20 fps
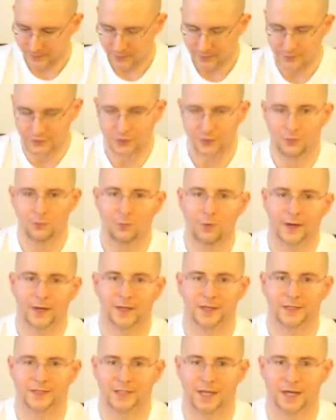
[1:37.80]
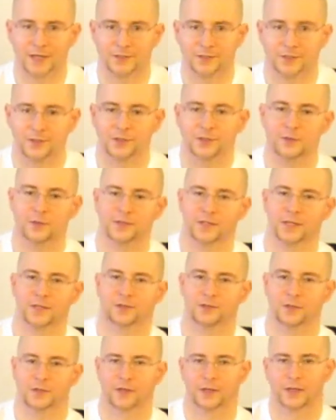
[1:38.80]
So what I decided to do is I
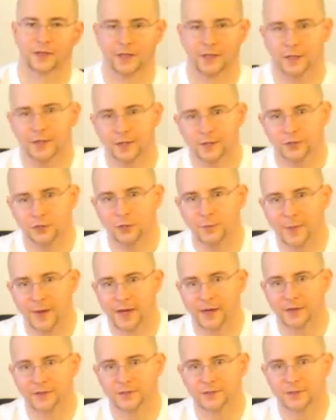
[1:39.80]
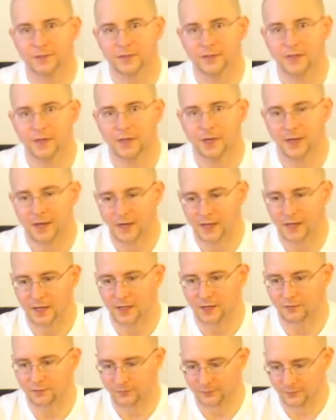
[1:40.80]
took 2 pairs
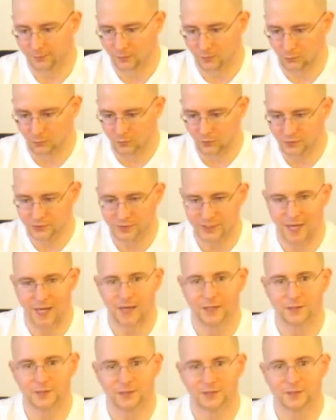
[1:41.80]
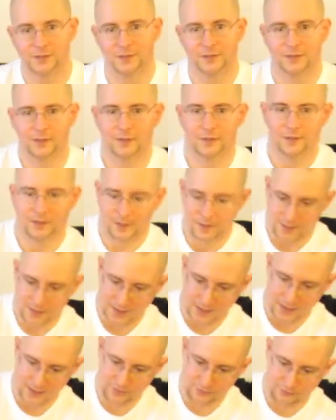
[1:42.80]
of wool socks
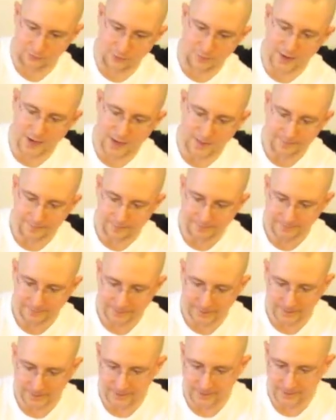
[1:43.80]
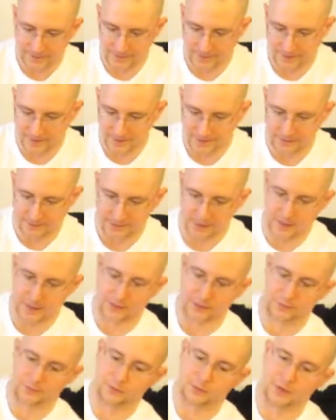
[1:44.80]
and threw them on, and then I
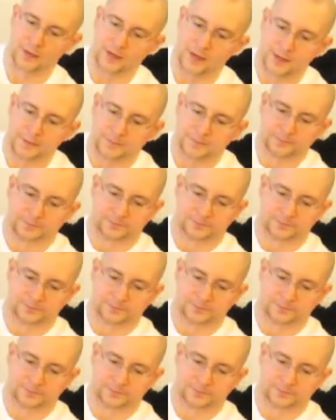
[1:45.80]
threw on